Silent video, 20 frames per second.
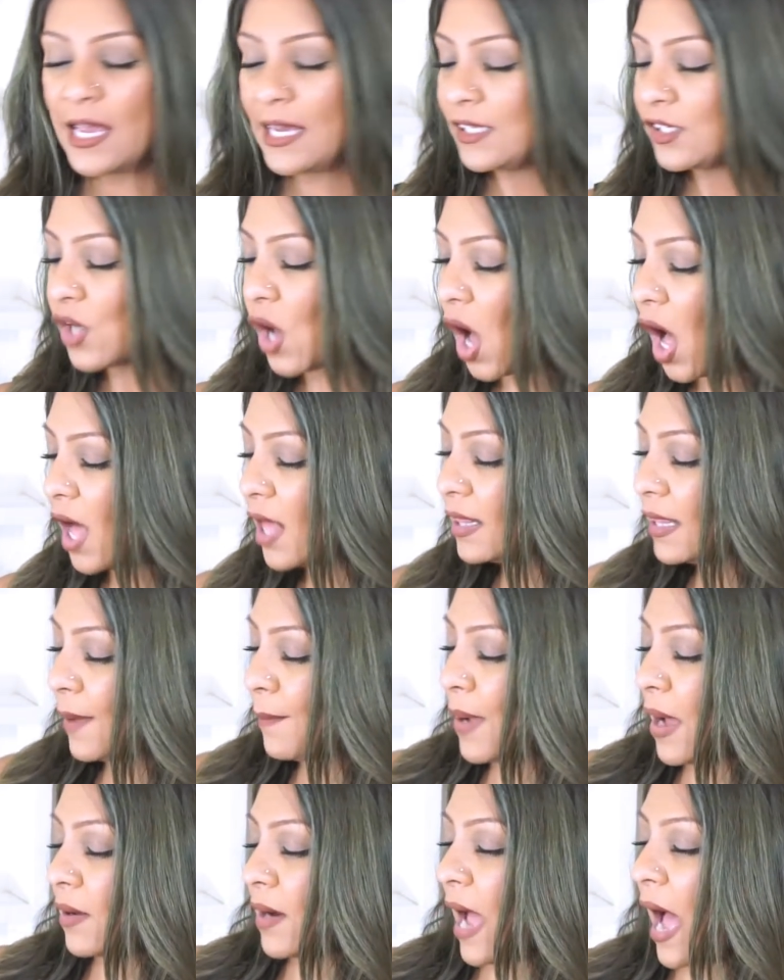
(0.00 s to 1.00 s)
it's all
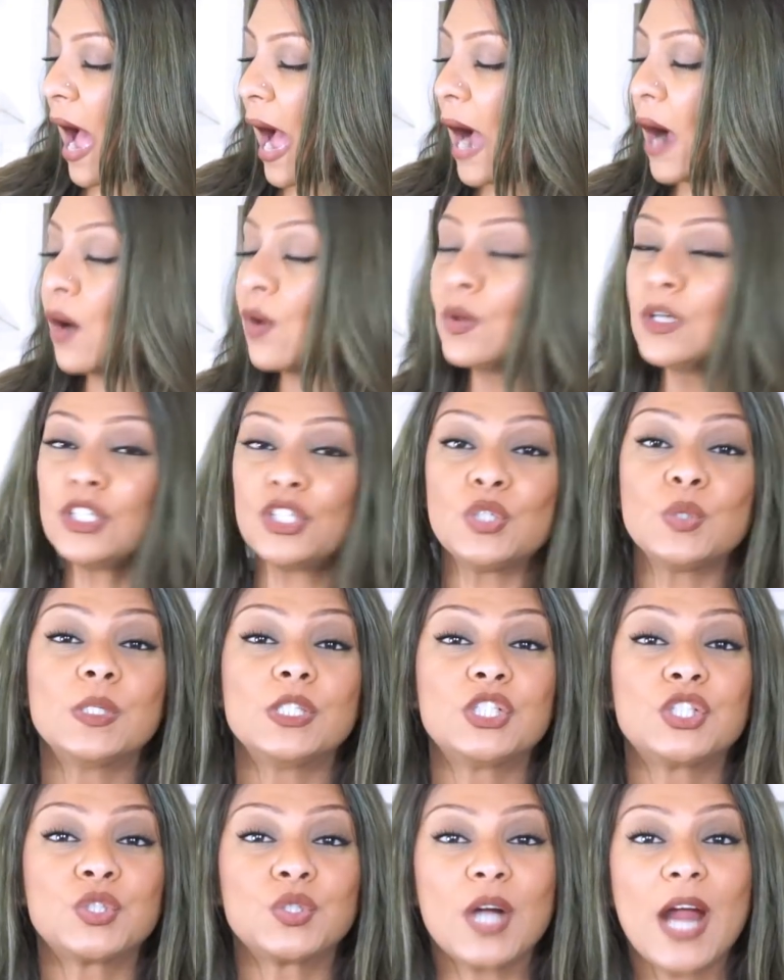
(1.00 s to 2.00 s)
about how to
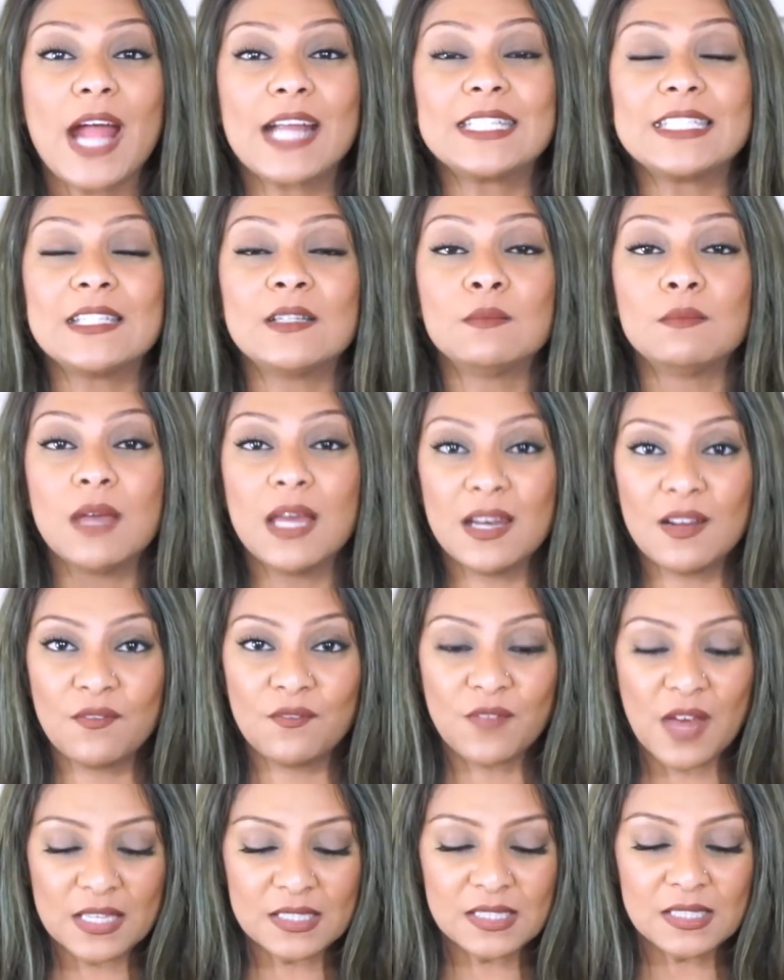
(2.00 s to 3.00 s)
attract and
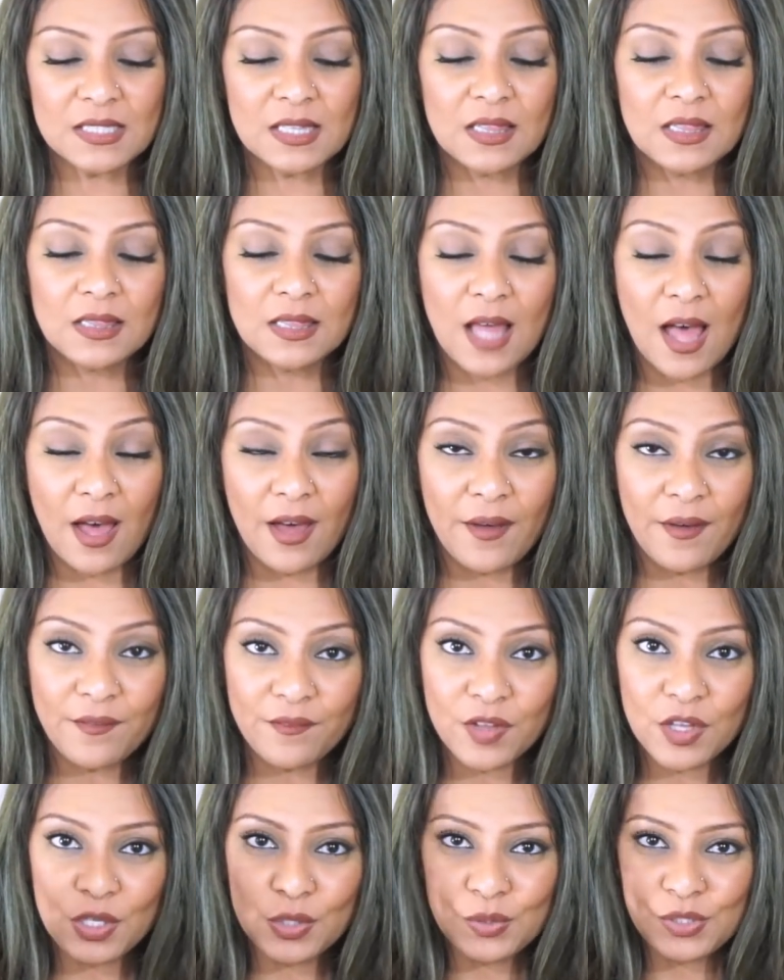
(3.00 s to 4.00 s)
manifest
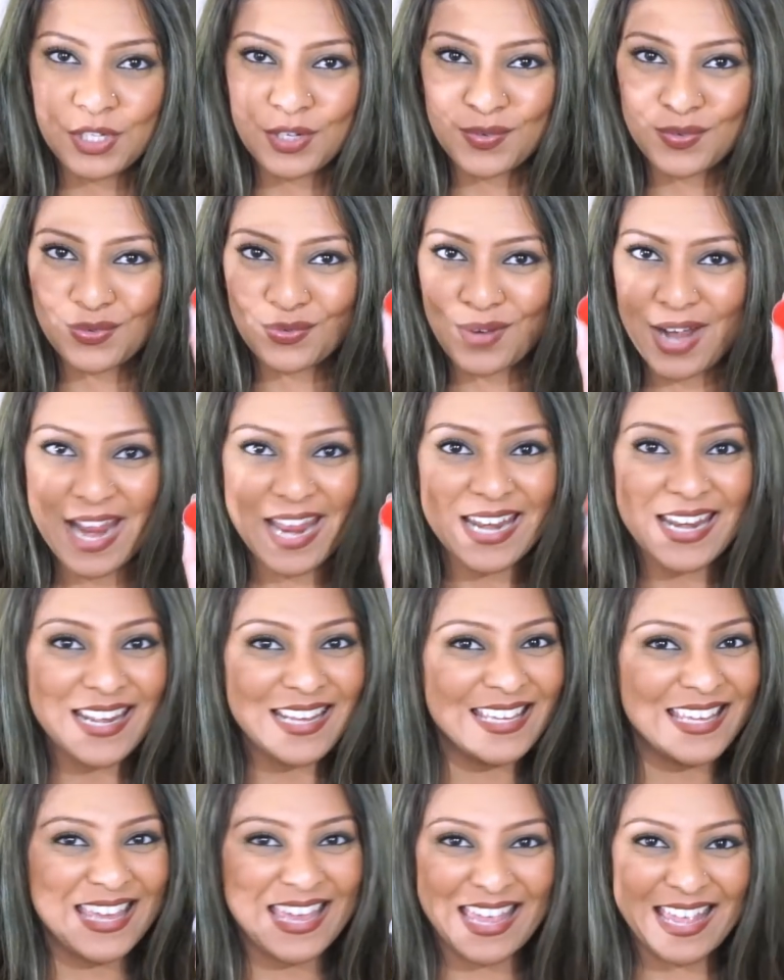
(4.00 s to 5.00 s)
love using
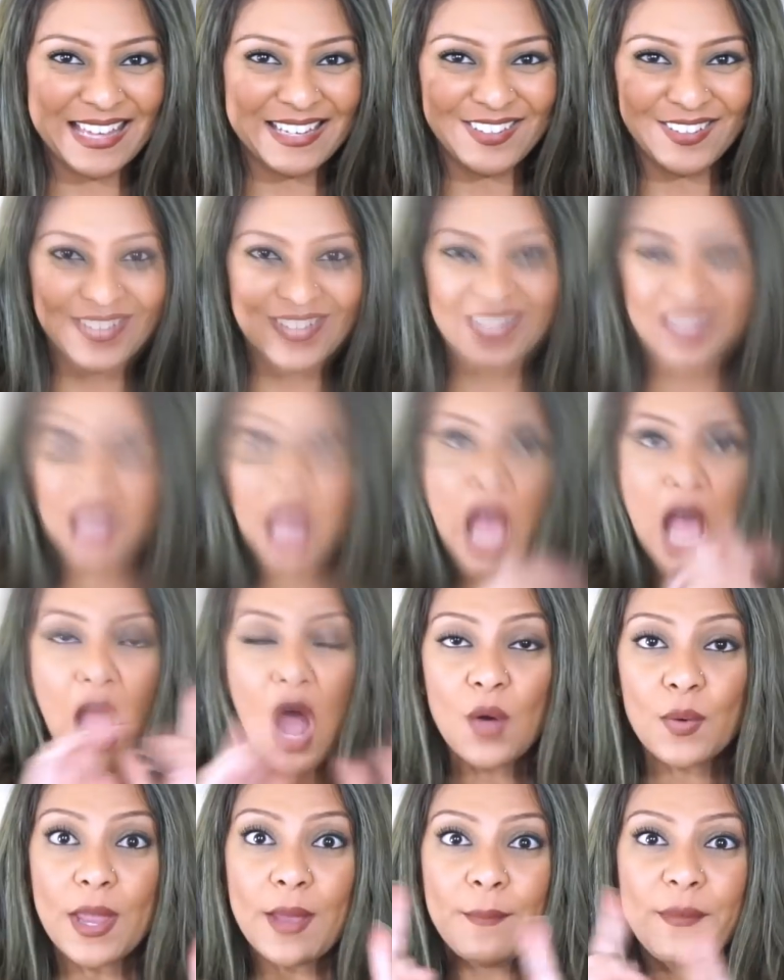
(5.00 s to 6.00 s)
red candles.
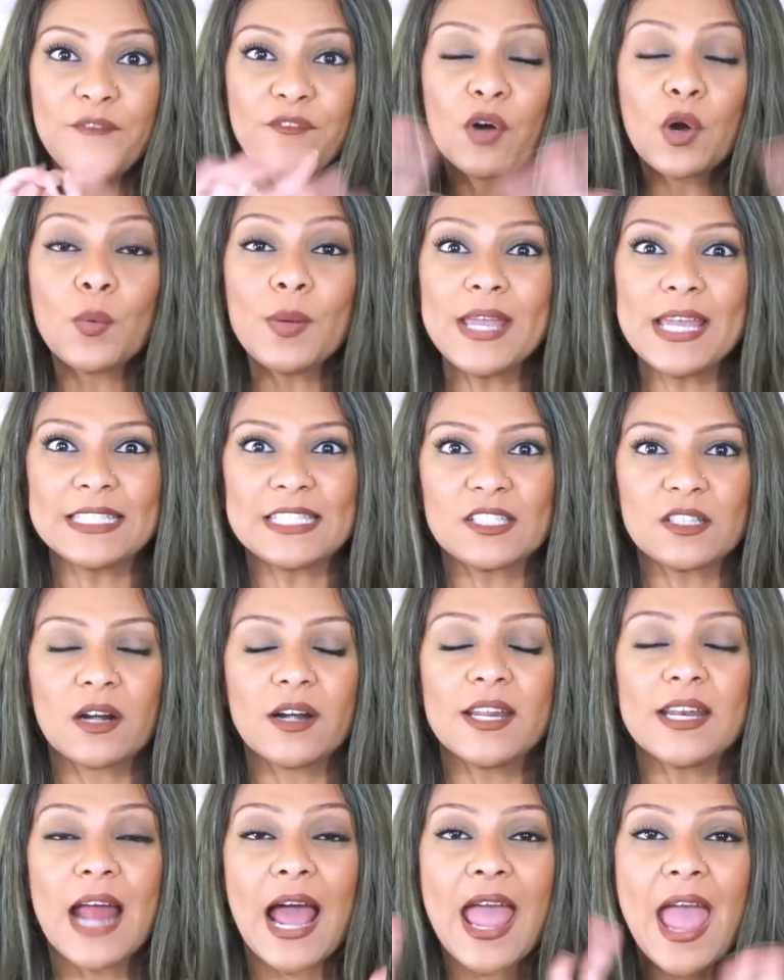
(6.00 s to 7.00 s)
Okay, before we get
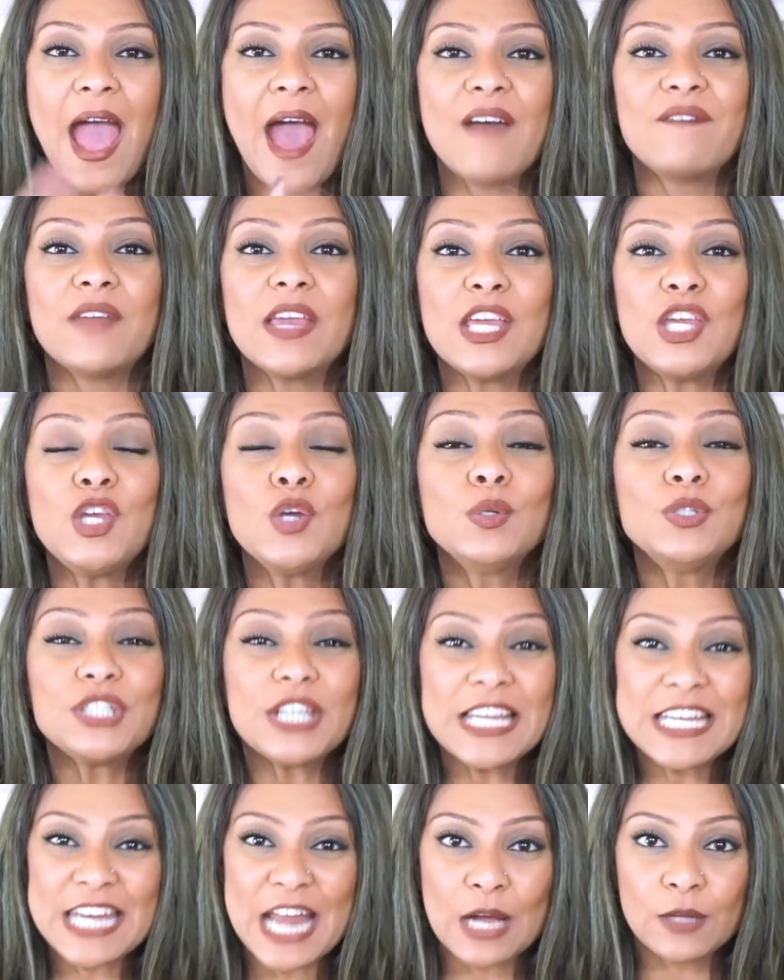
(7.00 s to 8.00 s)
started, I have a huge
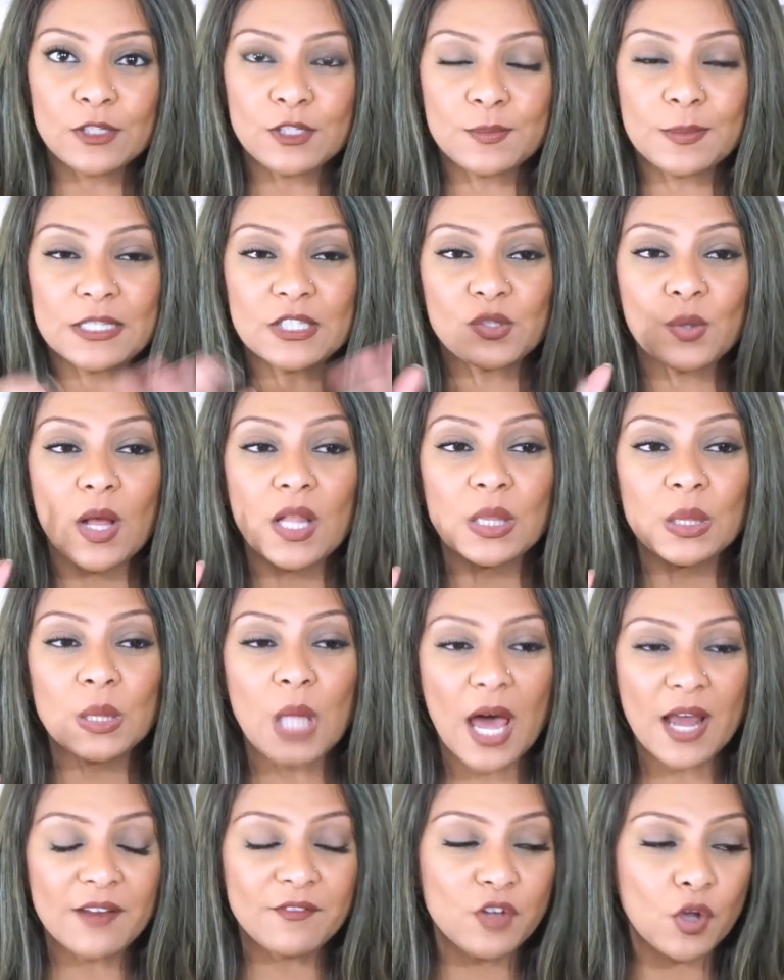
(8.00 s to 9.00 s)
announcement. So a
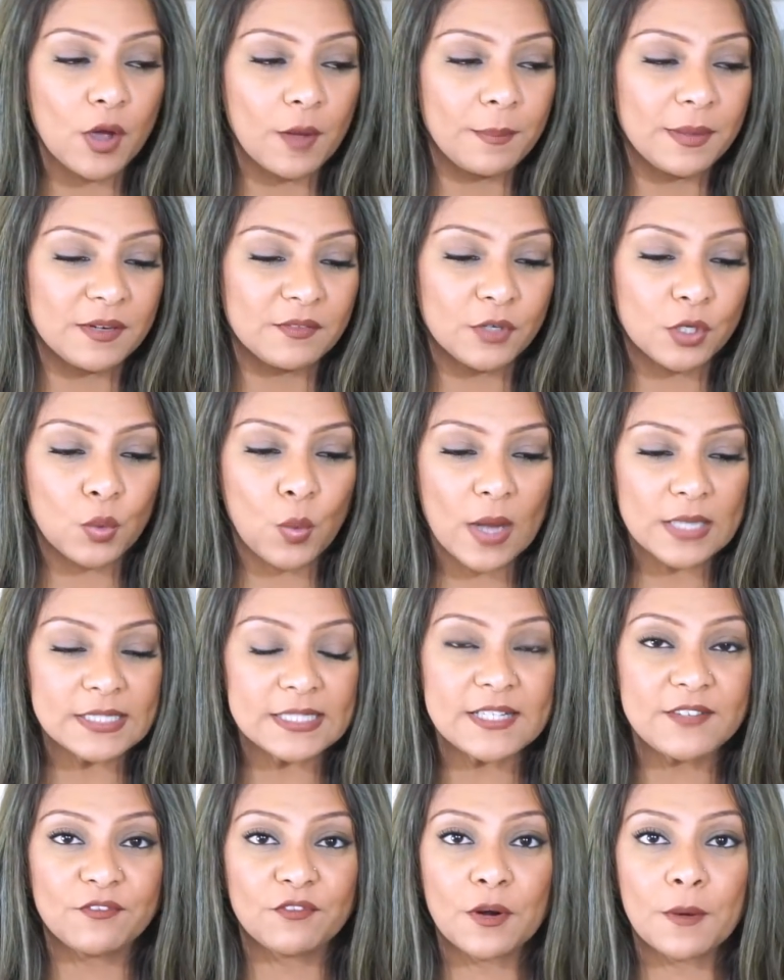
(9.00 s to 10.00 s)
lot of you have been
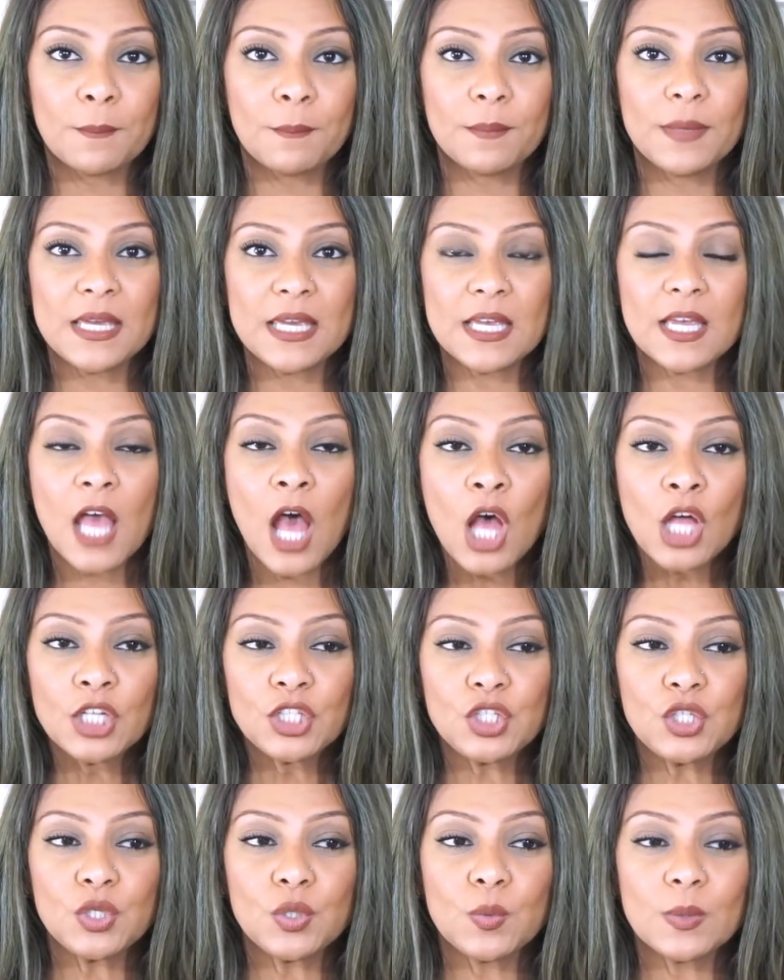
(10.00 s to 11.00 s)
requesting for me
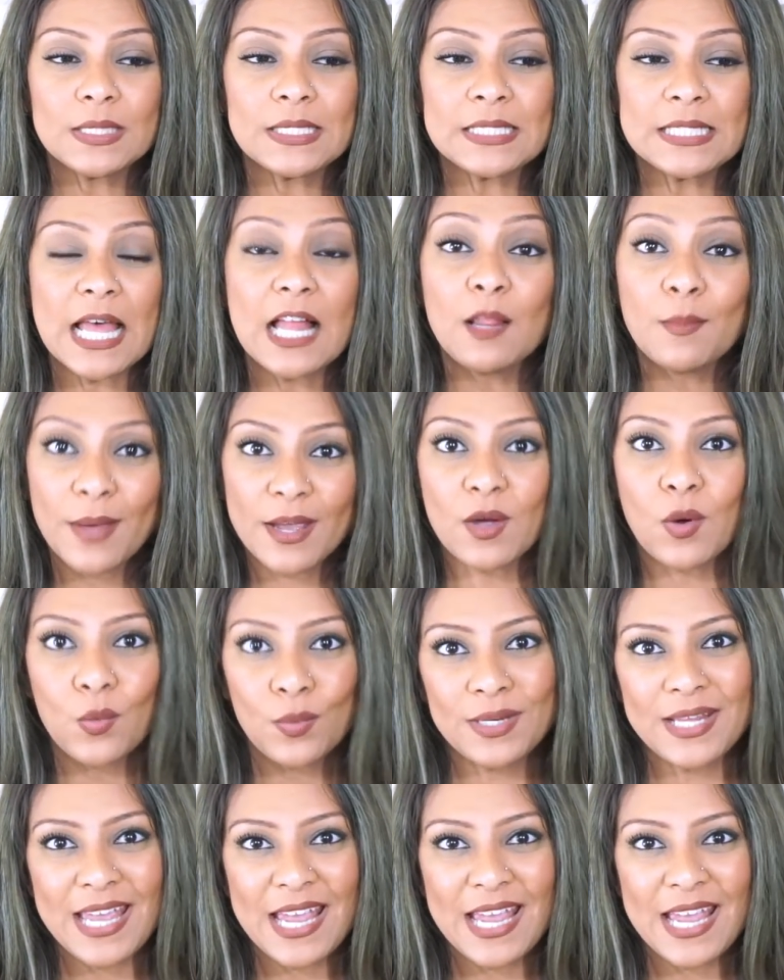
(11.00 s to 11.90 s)
to sell my own